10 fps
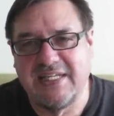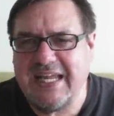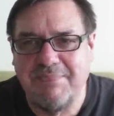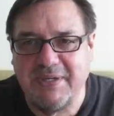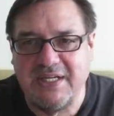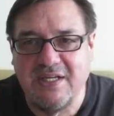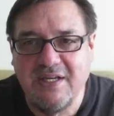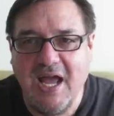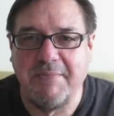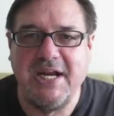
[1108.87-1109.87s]
It can't be.
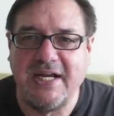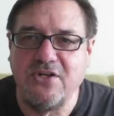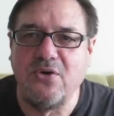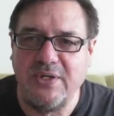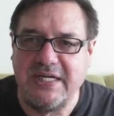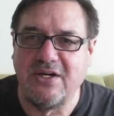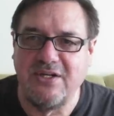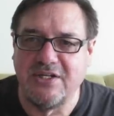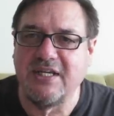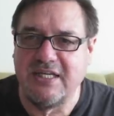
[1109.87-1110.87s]
I mean, I know
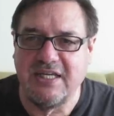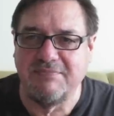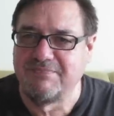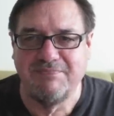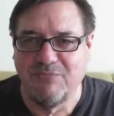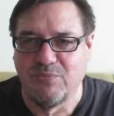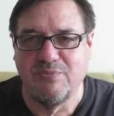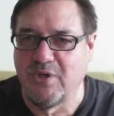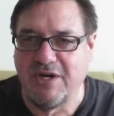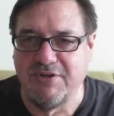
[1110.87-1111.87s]
here you can get
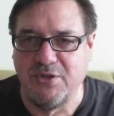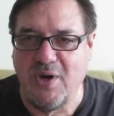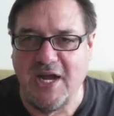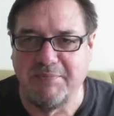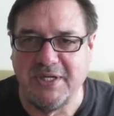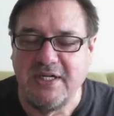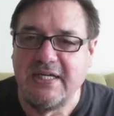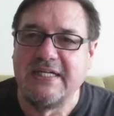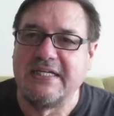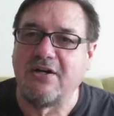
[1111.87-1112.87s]
whatever you want, but
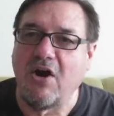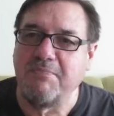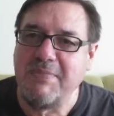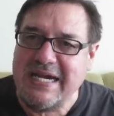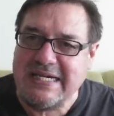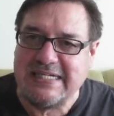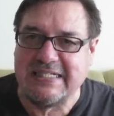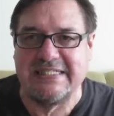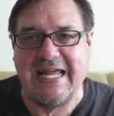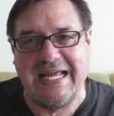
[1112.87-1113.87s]
in
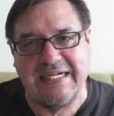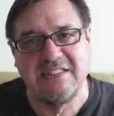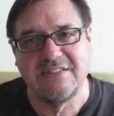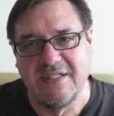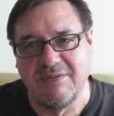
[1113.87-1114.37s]
Armenia, not